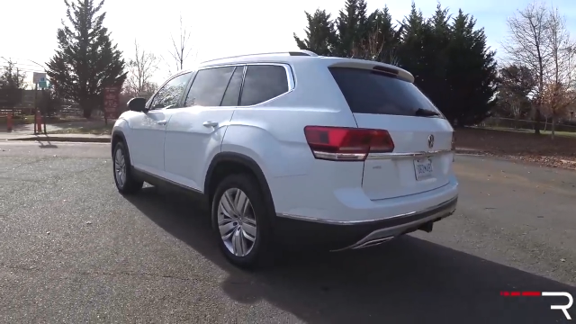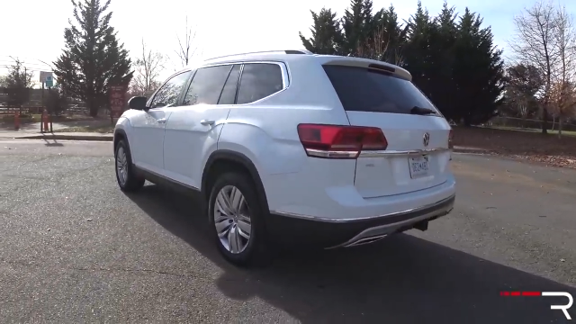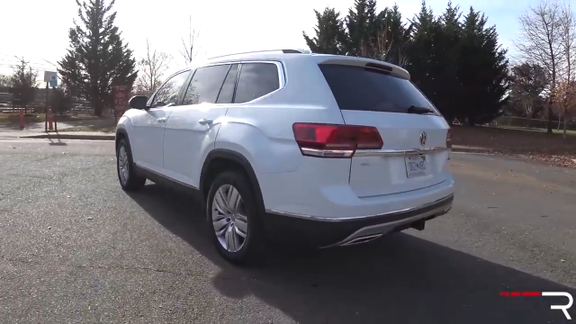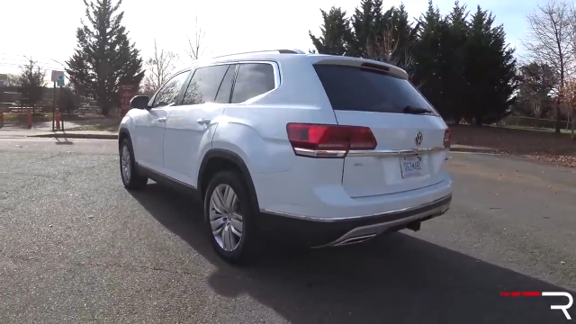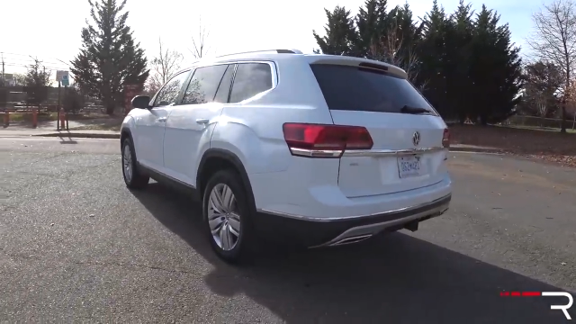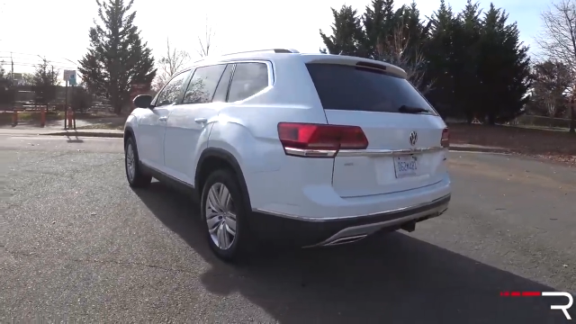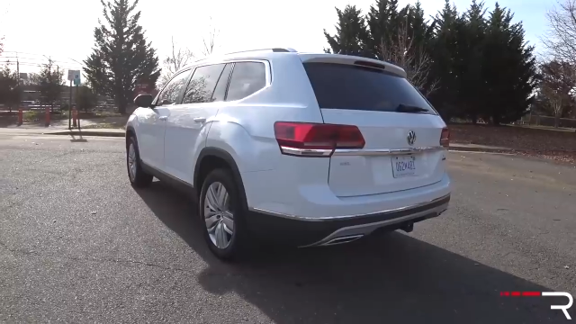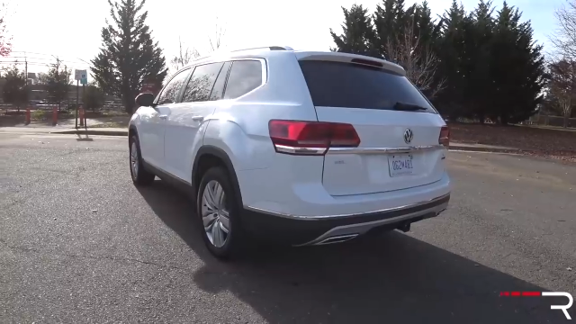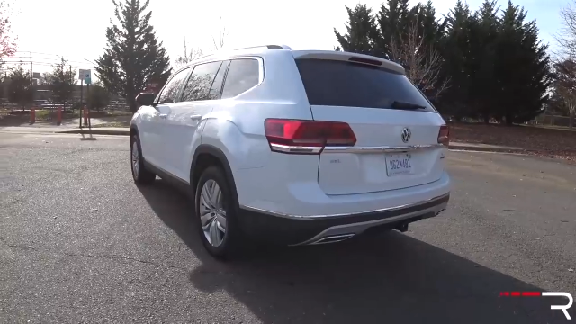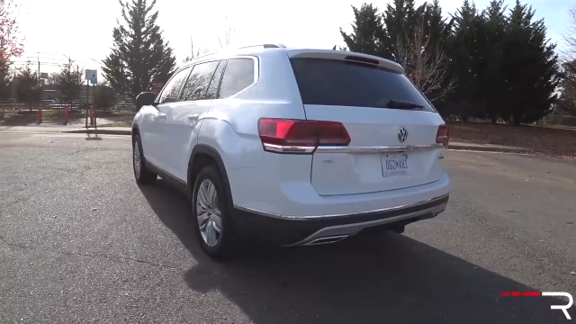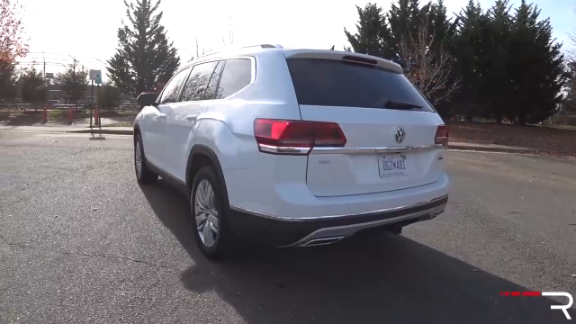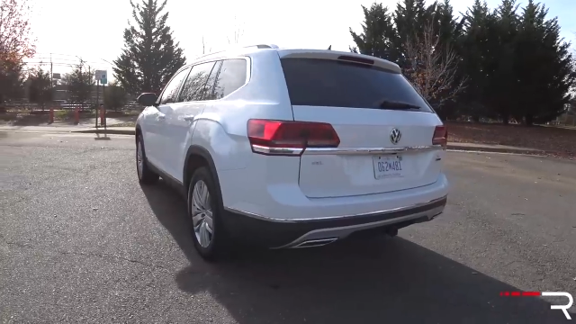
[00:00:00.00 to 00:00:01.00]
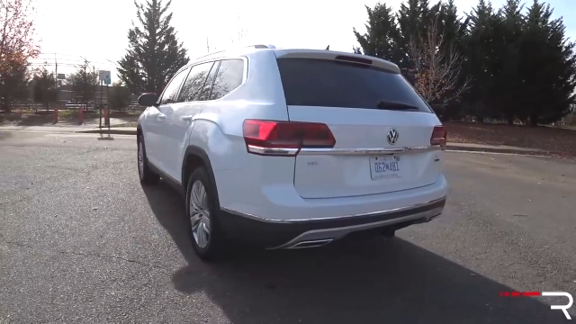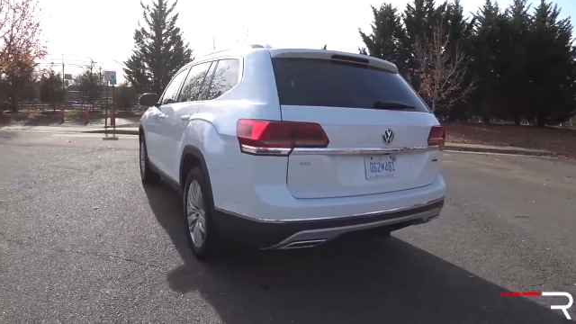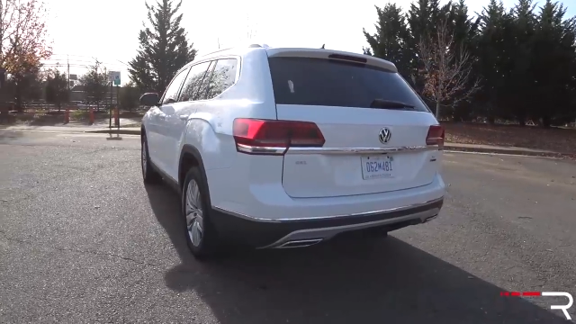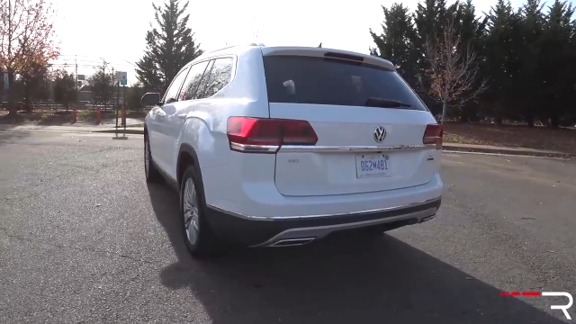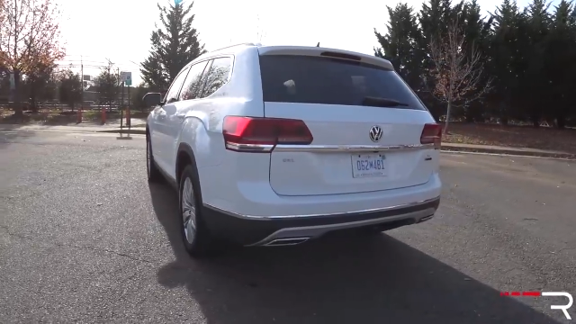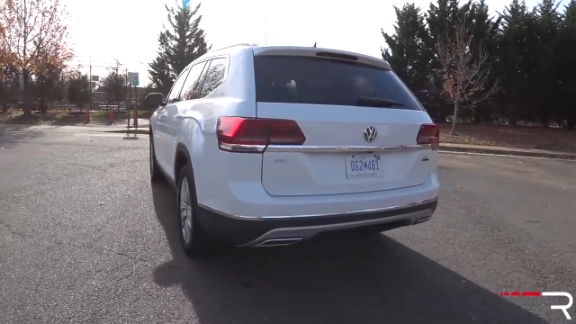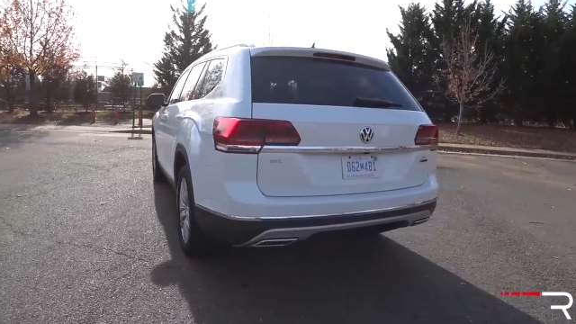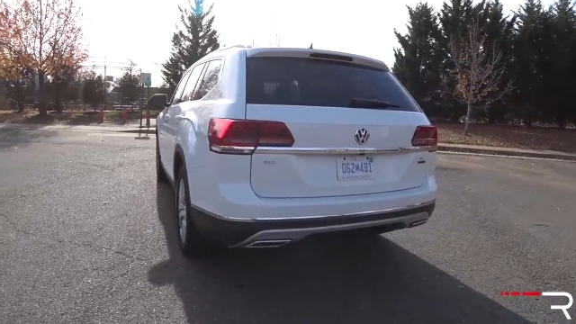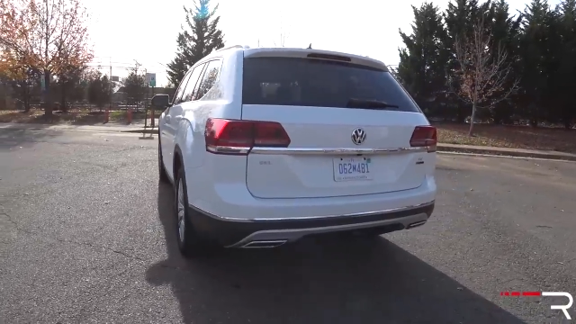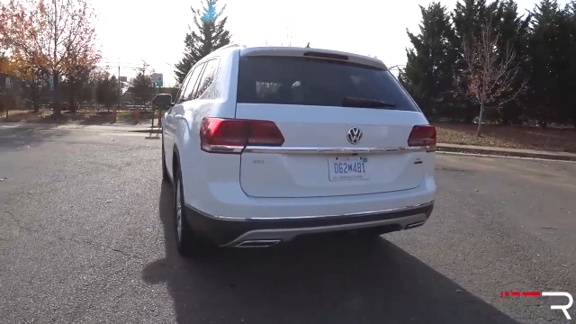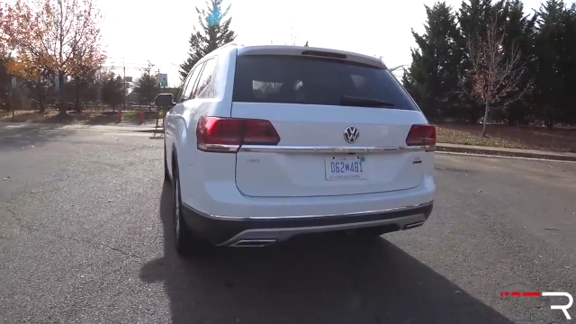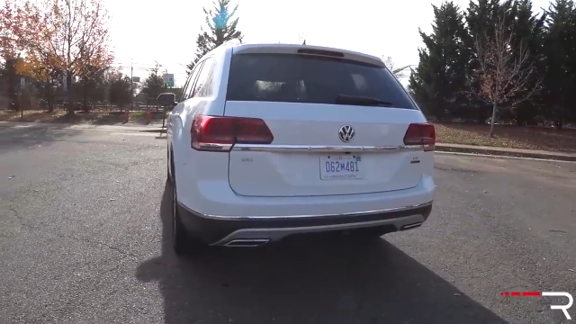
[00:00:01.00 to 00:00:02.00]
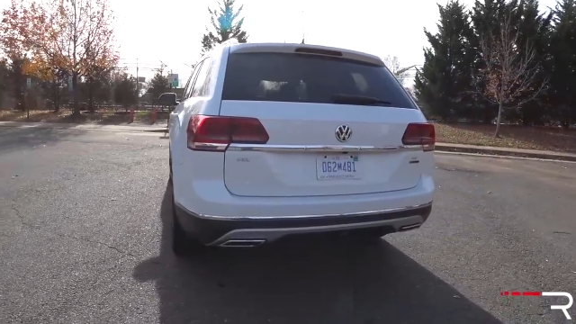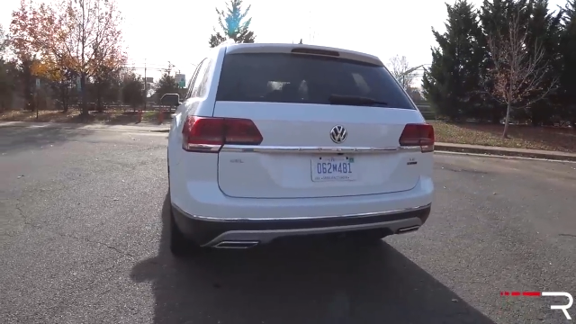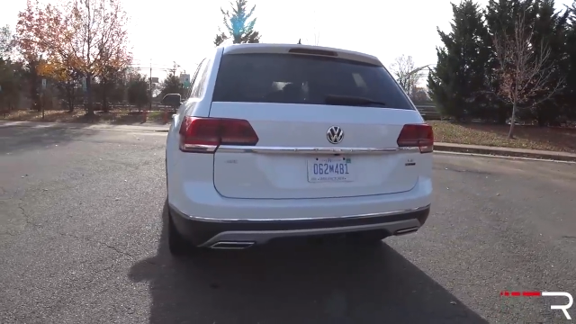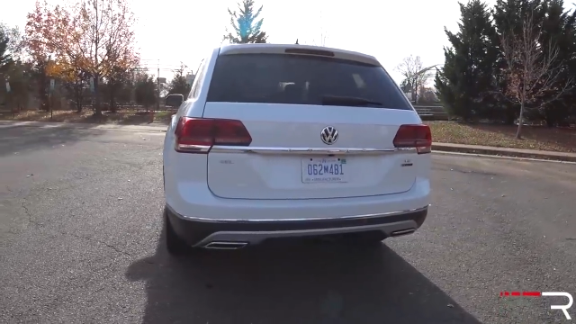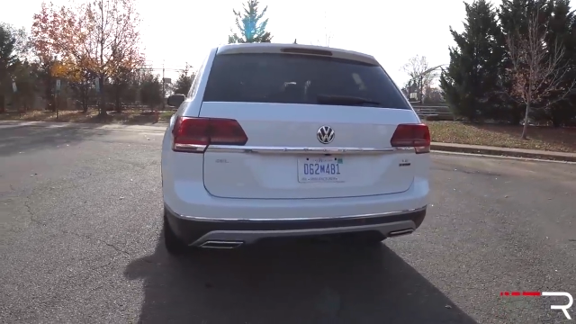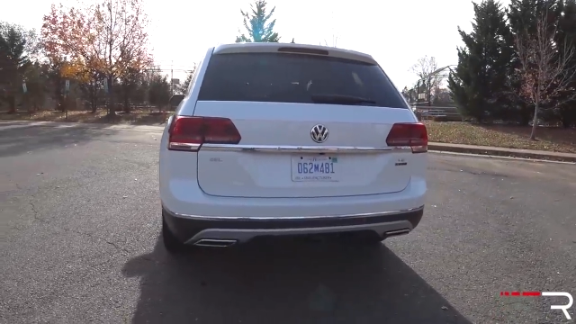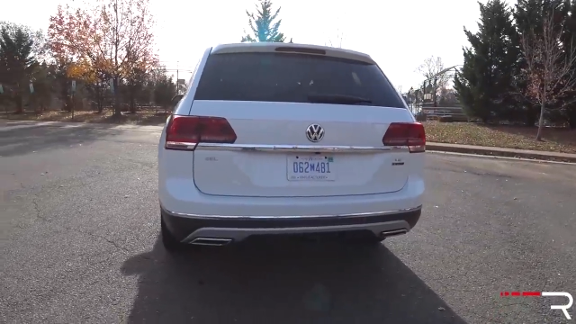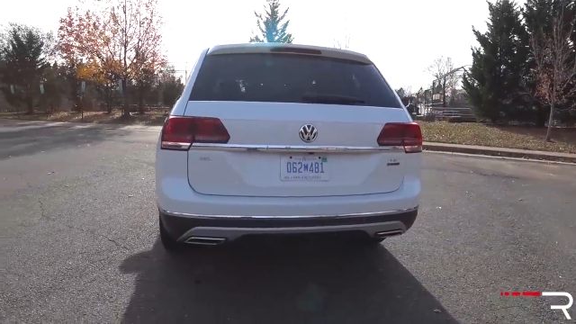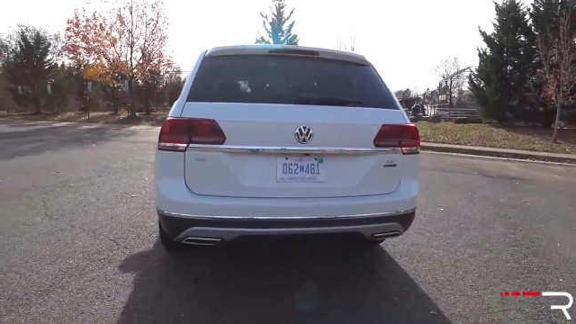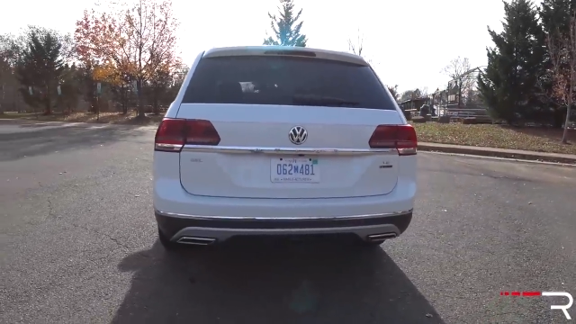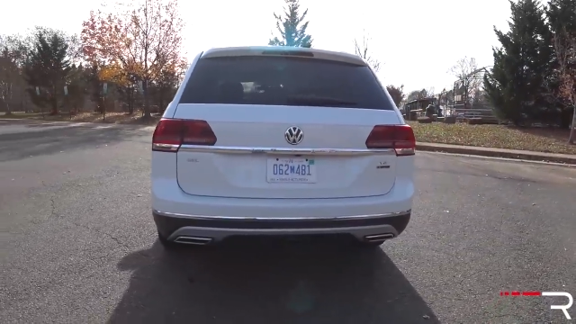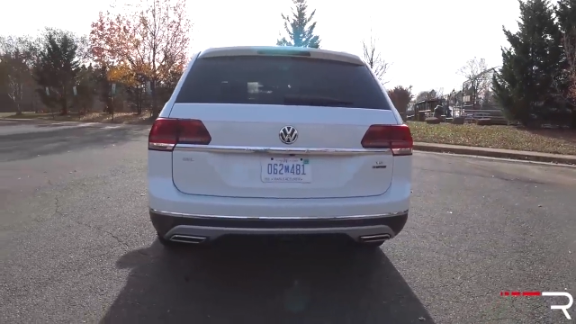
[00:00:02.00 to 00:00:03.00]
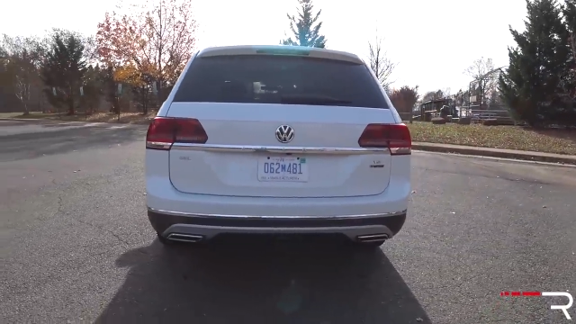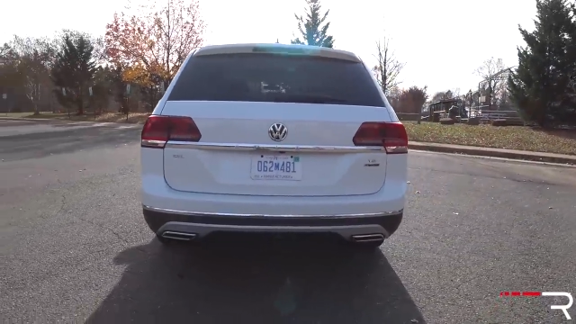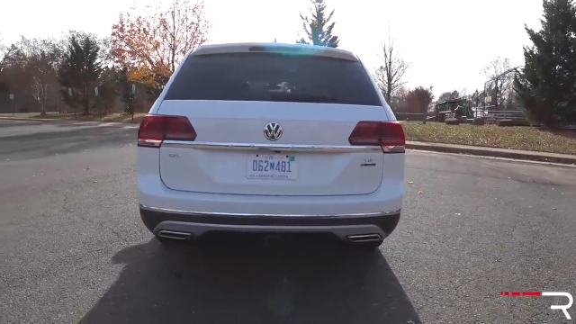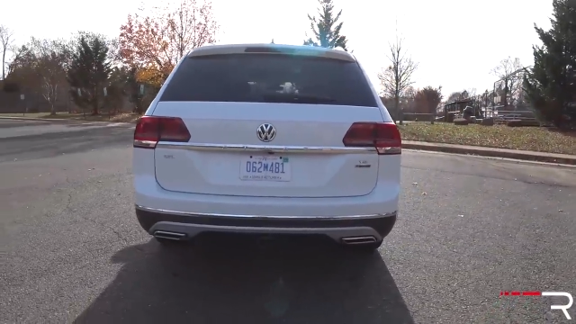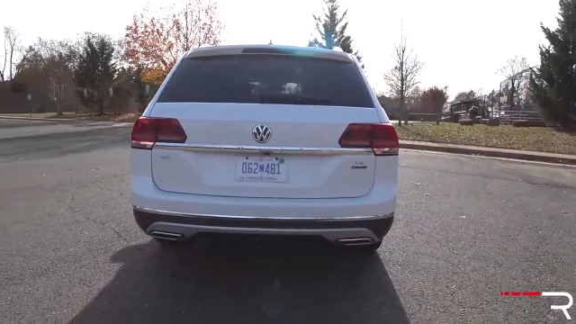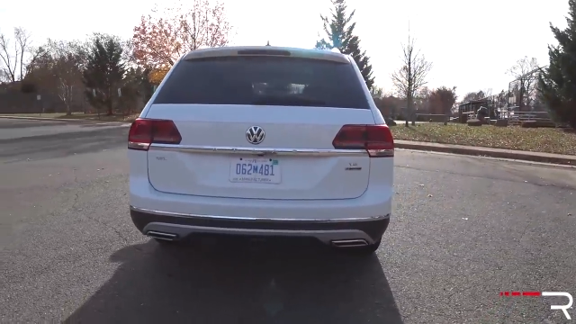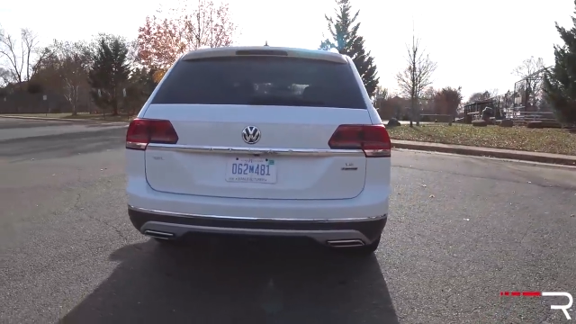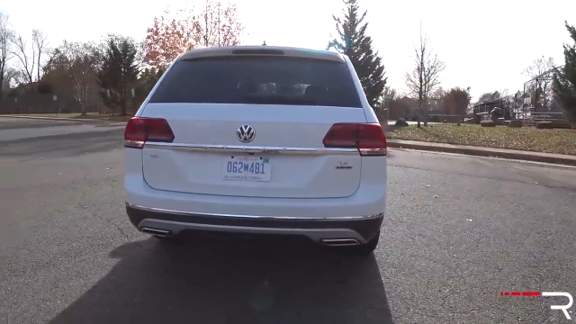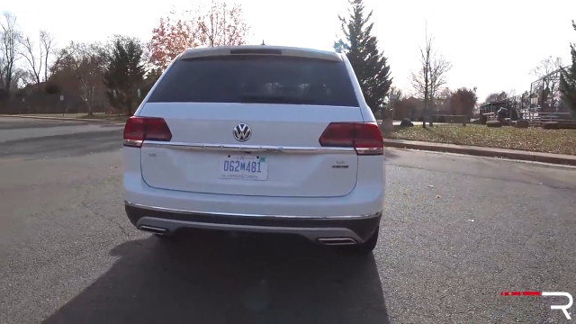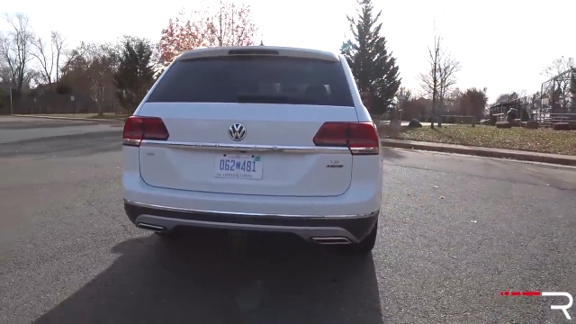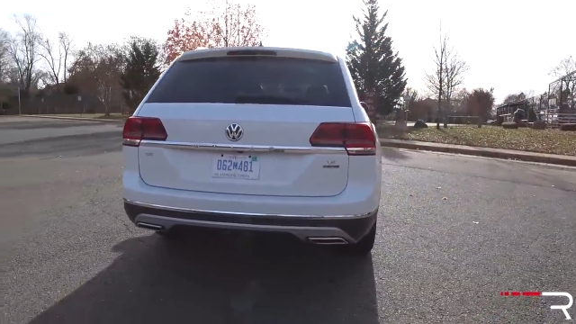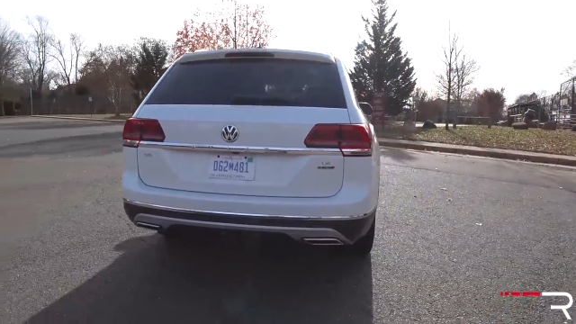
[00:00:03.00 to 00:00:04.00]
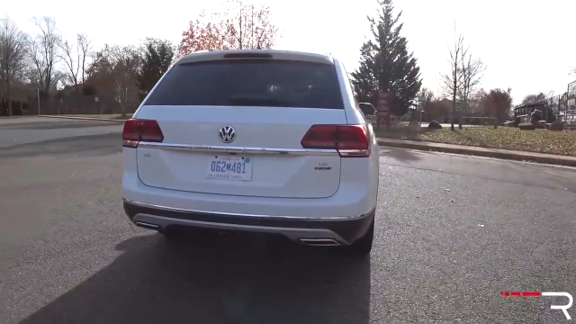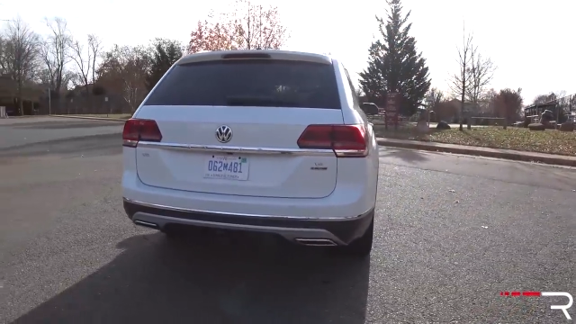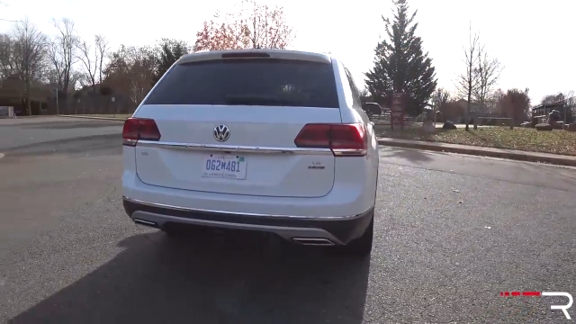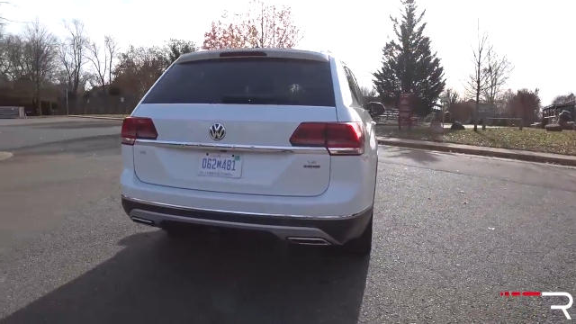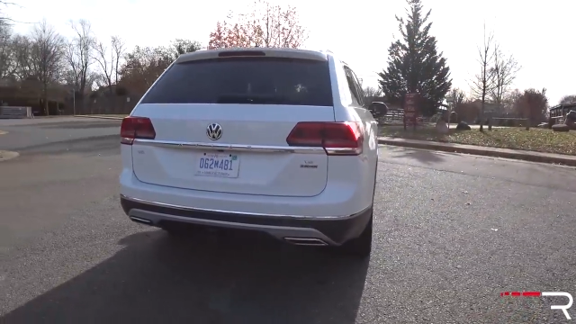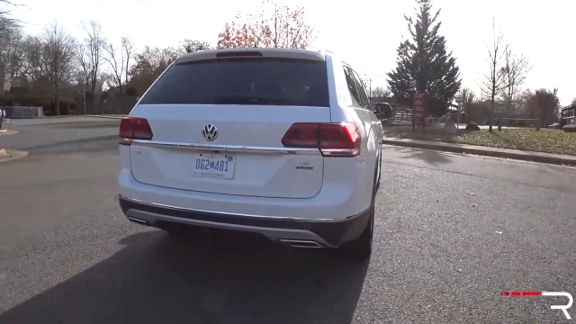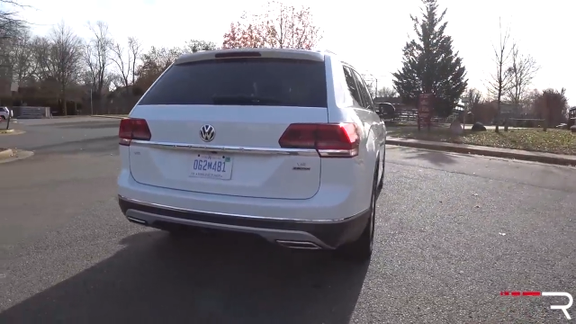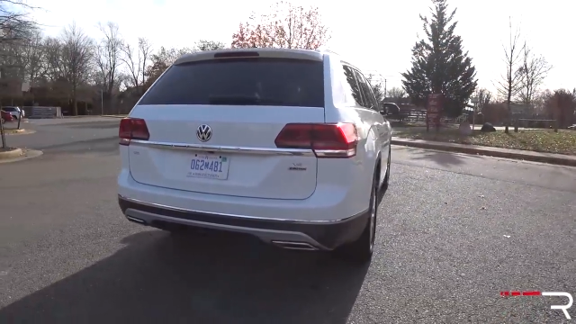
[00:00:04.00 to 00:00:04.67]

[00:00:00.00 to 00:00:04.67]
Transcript: [unreadable: no face in view]